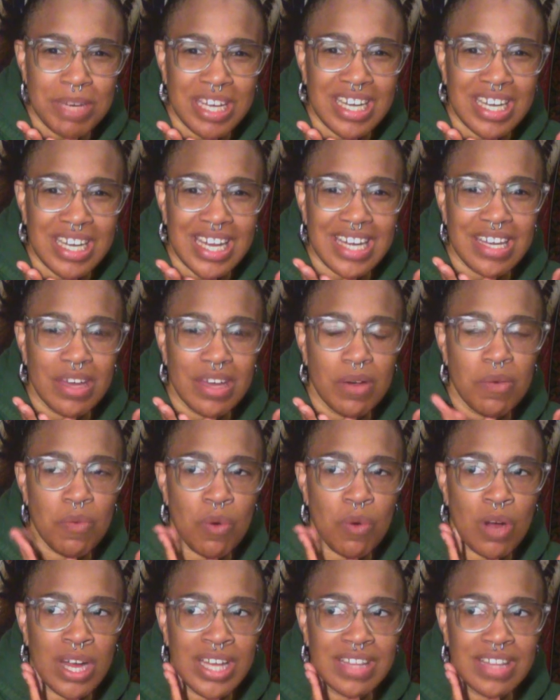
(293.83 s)
and I didn't
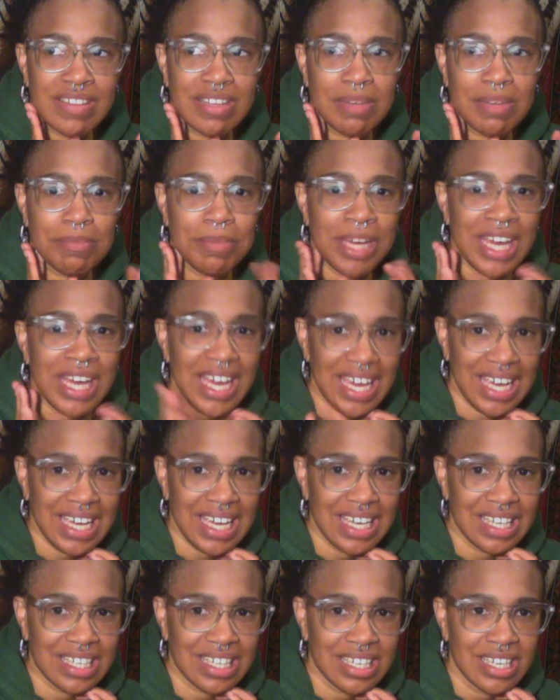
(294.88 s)
want the
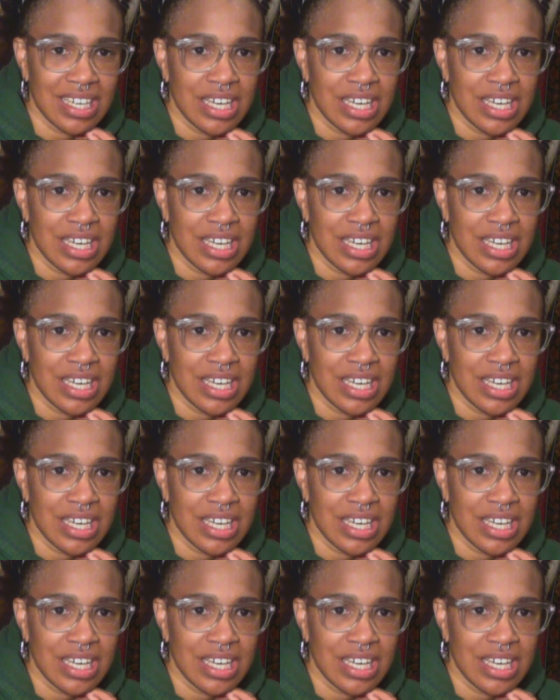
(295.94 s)
pain